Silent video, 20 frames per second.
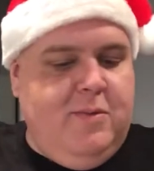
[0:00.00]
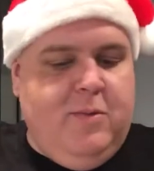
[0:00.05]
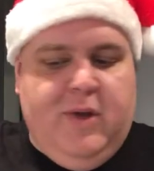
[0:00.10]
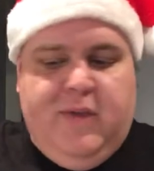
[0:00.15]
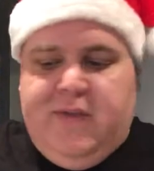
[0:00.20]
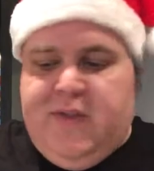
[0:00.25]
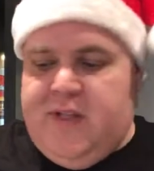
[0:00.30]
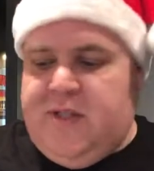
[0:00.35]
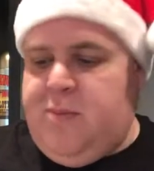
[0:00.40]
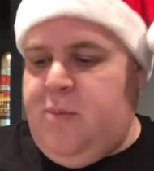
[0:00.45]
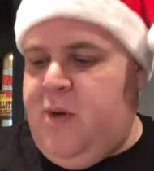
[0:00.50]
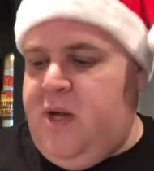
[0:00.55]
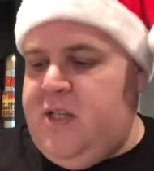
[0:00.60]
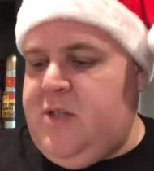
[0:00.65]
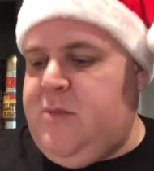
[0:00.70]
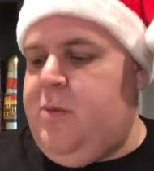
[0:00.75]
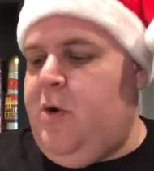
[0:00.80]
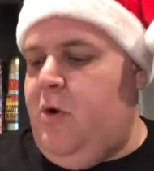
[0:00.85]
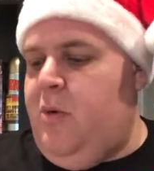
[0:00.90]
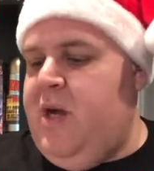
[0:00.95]
with this
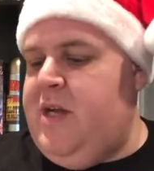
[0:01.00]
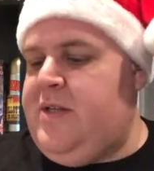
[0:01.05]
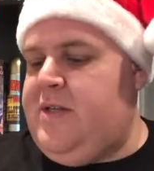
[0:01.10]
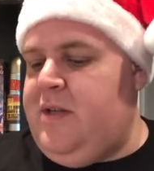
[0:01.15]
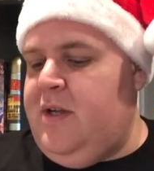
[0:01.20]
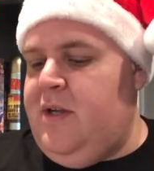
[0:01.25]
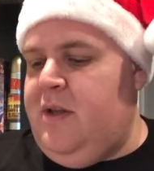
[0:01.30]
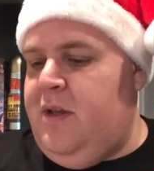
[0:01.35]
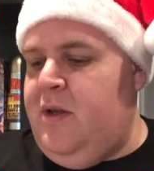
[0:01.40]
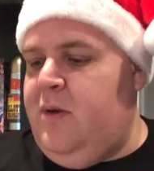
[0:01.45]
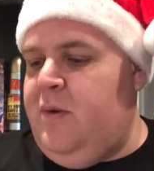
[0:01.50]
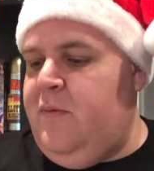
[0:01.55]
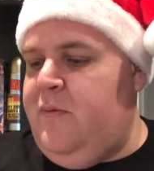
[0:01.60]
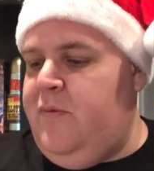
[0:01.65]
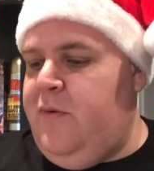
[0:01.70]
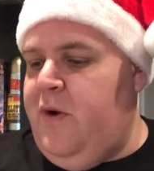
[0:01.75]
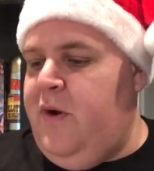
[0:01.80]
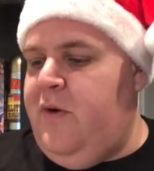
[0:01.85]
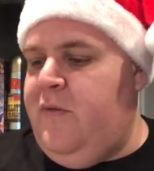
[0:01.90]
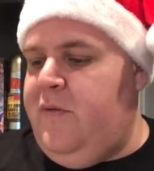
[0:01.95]
month's Pro Wrestling Loot
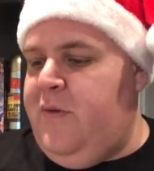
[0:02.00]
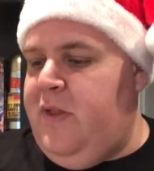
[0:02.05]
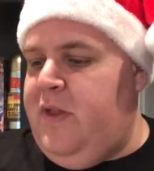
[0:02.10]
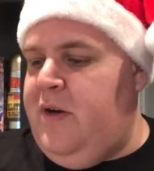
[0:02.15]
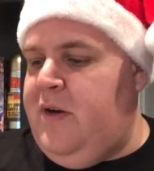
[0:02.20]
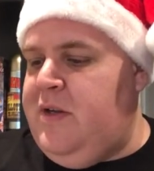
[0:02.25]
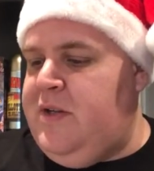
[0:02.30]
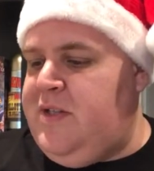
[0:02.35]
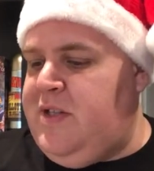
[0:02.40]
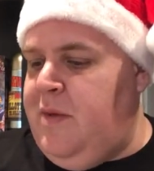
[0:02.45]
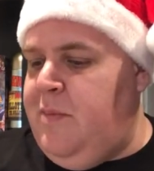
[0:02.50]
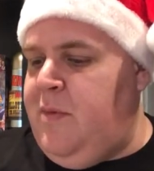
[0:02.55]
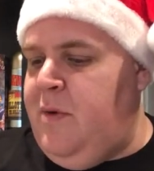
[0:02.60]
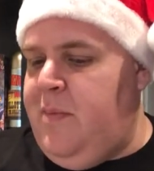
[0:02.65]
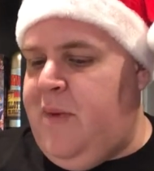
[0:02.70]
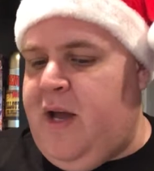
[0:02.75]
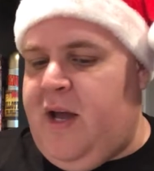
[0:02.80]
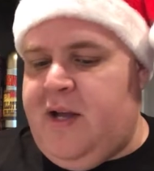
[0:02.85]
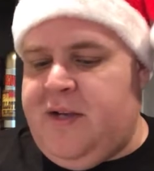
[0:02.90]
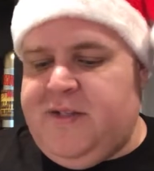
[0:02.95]
for their December
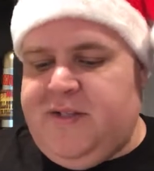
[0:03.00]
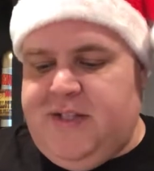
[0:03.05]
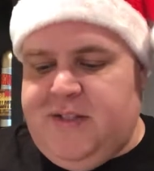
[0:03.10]
box.